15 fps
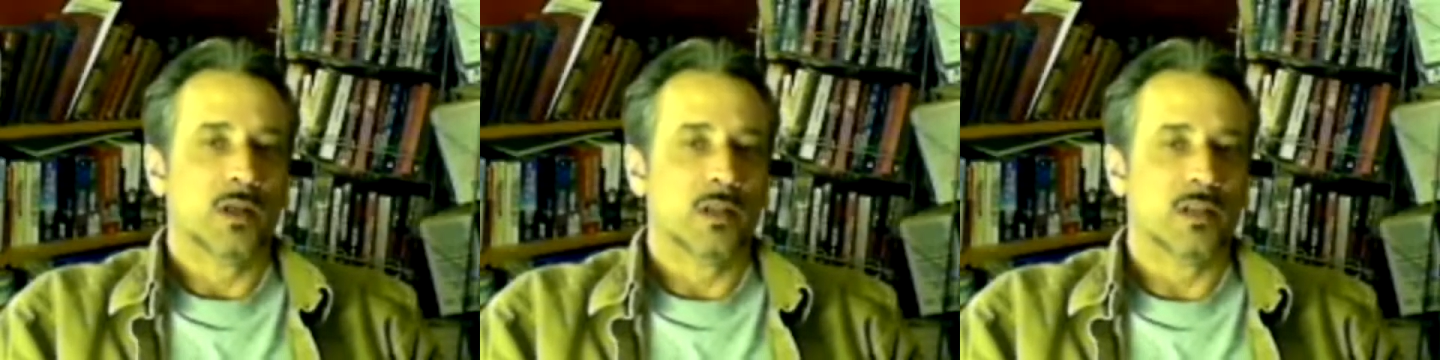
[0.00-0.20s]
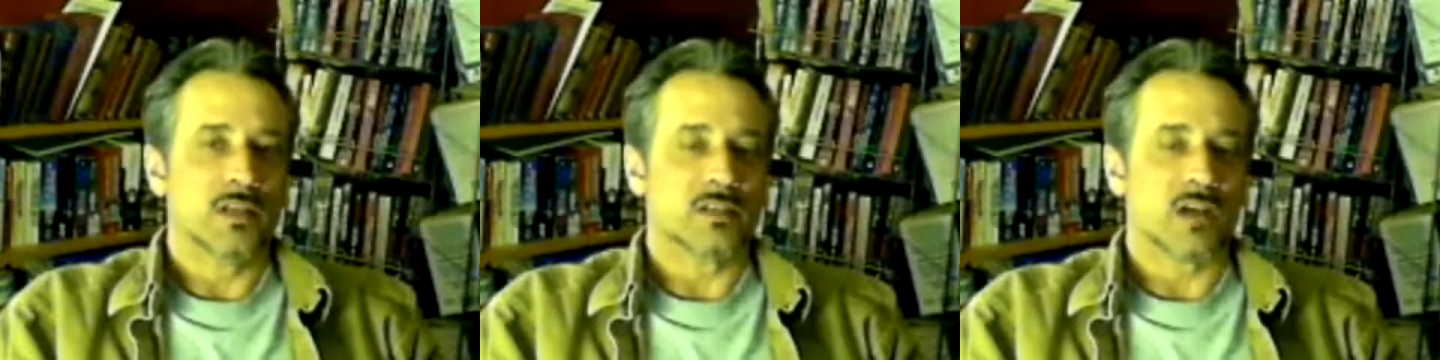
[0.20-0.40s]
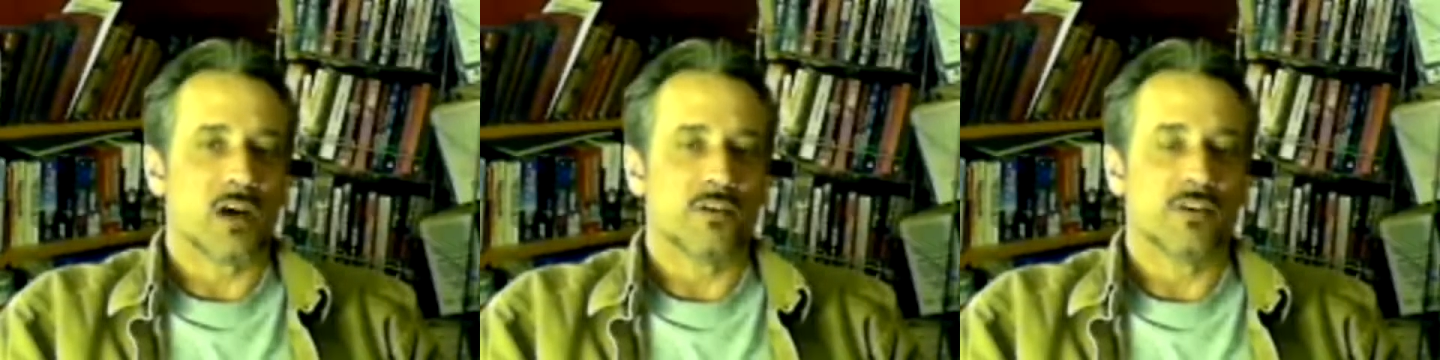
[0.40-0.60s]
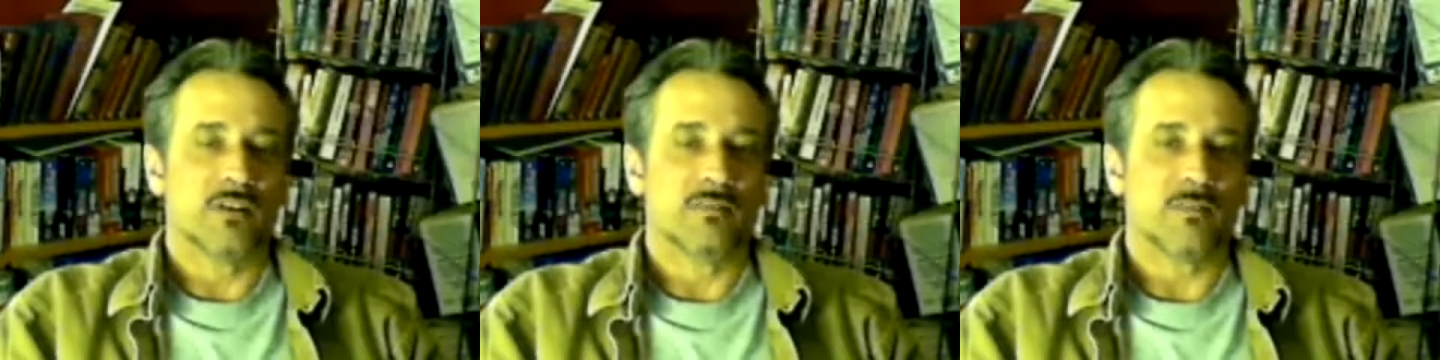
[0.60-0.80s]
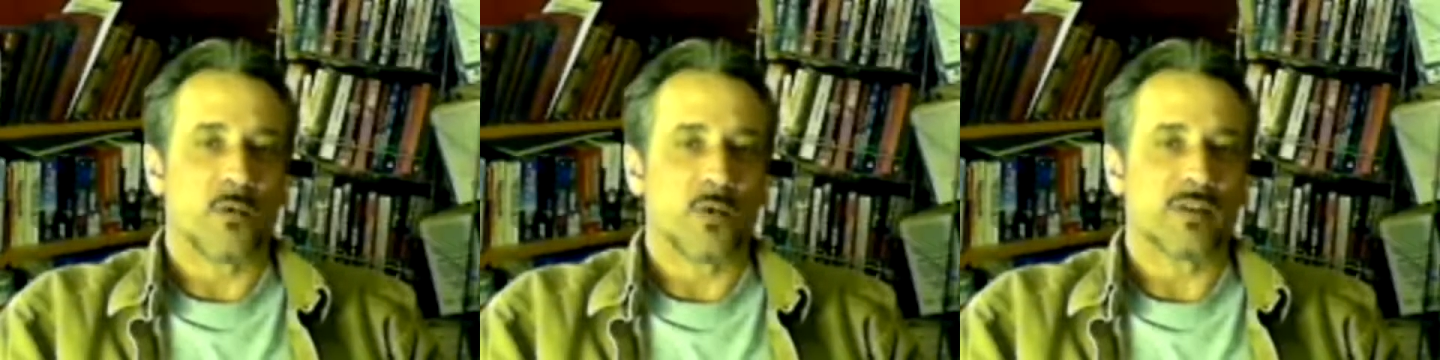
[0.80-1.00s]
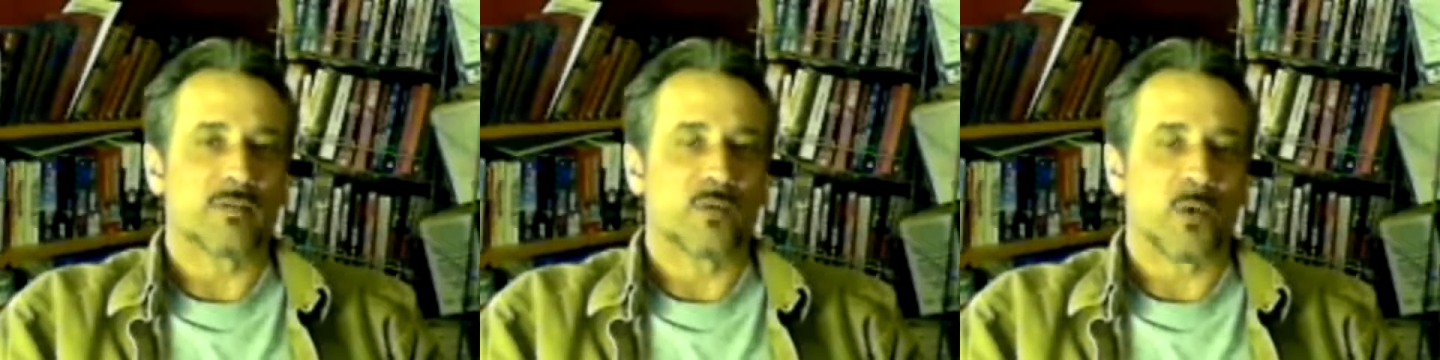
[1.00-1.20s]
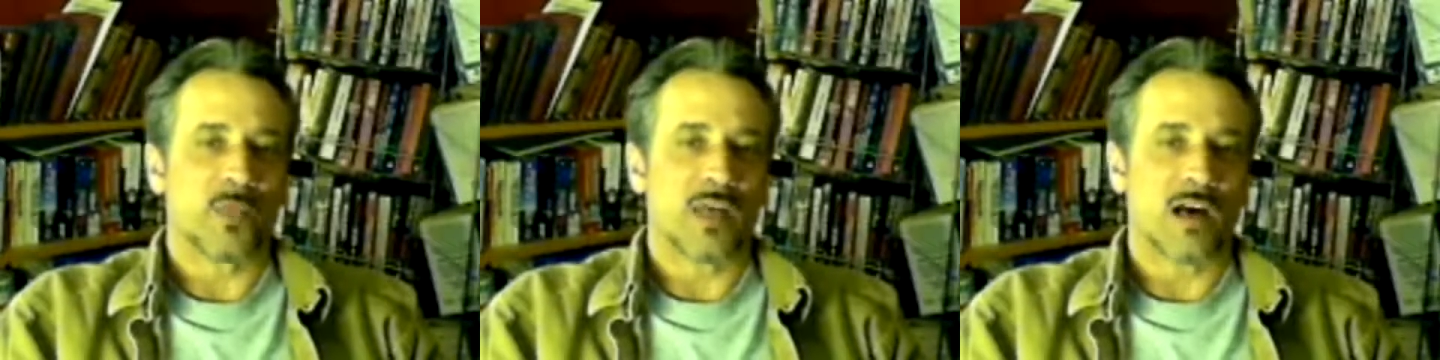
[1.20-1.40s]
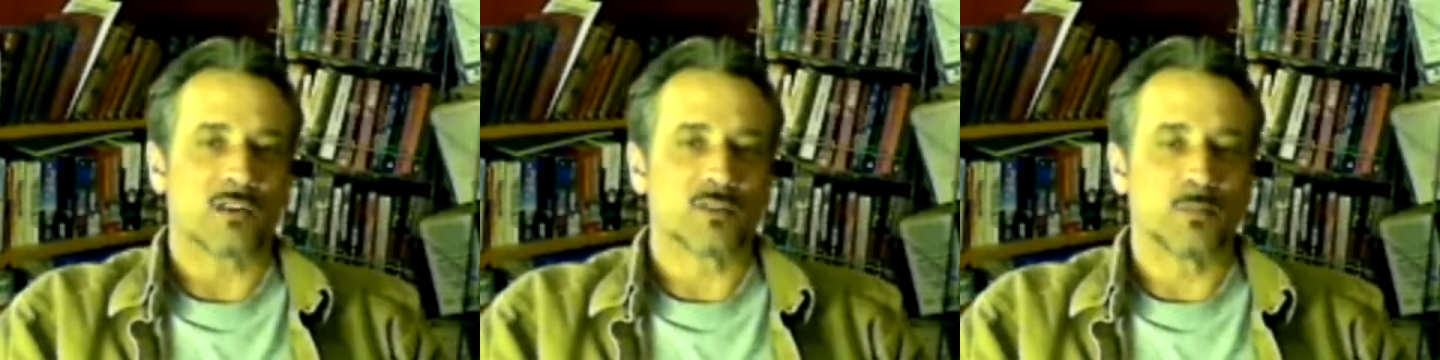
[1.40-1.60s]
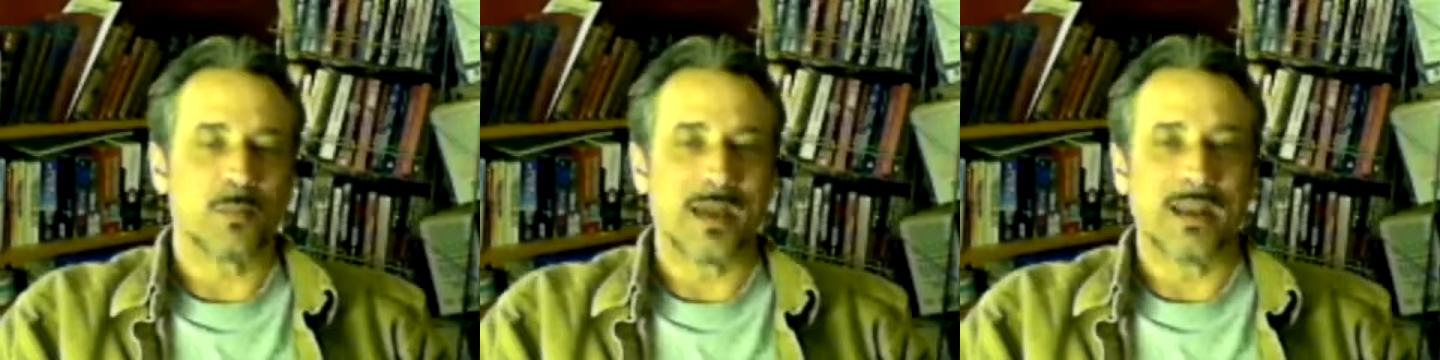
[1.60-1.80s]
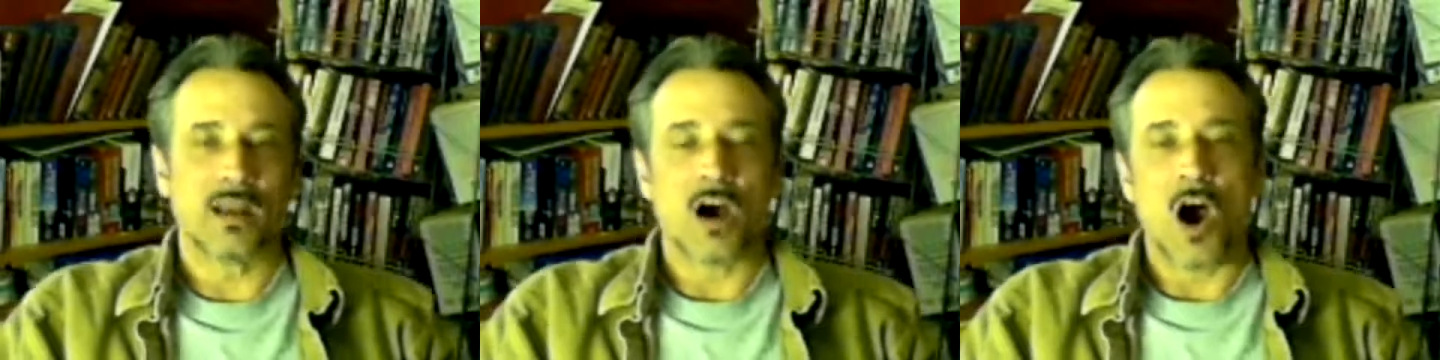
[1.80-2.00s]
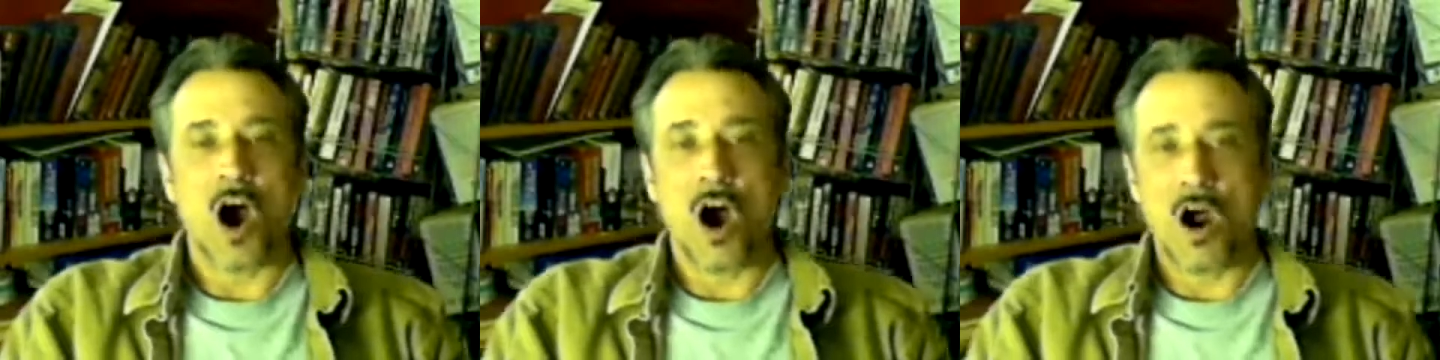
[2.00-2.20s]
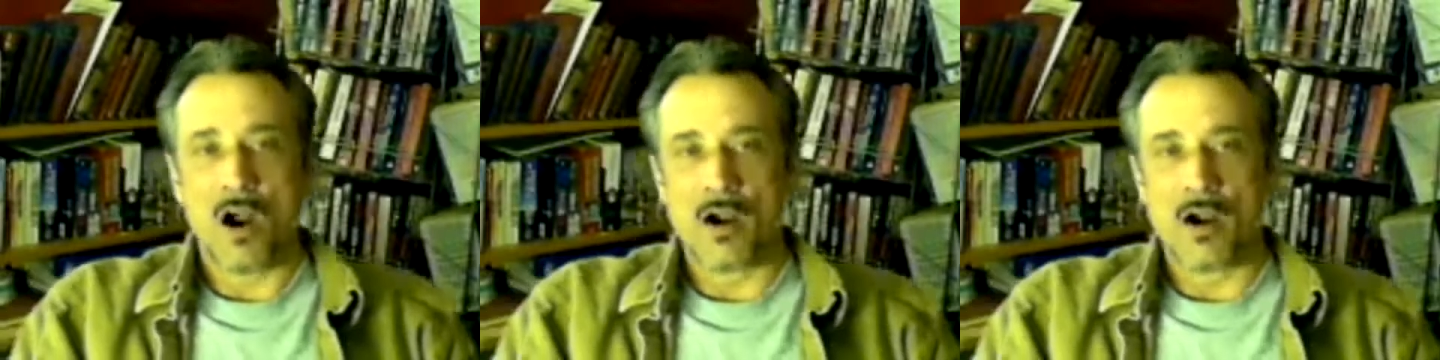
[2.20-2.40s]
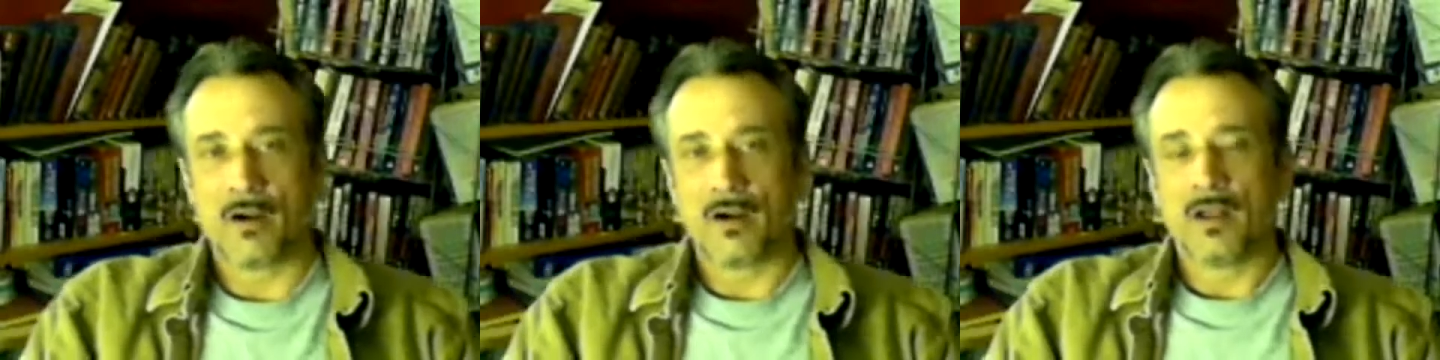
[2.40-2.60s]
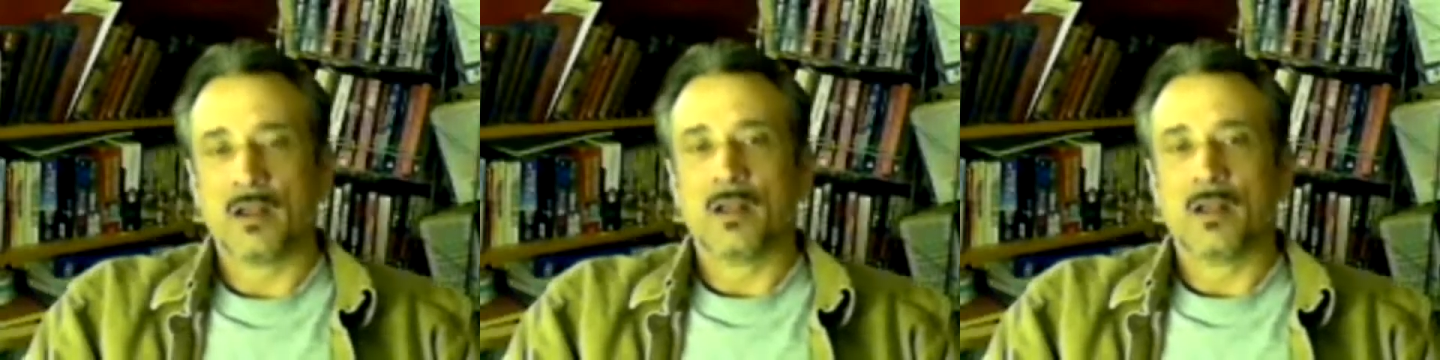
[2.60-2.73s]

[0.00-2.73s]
these 144,000 men are,